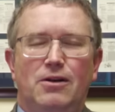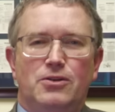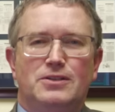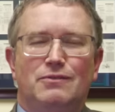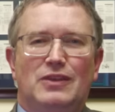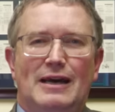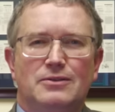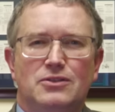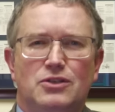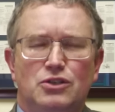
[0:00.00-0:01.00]
Hundreds of
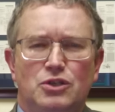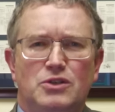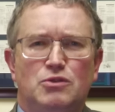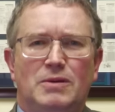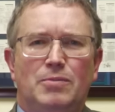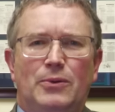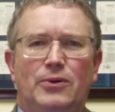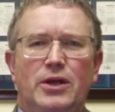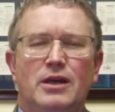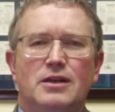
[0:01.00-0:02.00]
thousands of Jewish
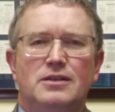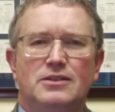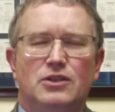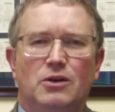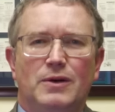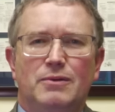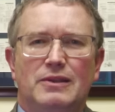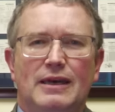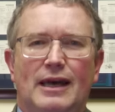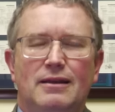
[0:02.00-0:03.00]
people disagree
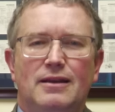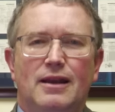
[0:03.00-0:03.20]
with that.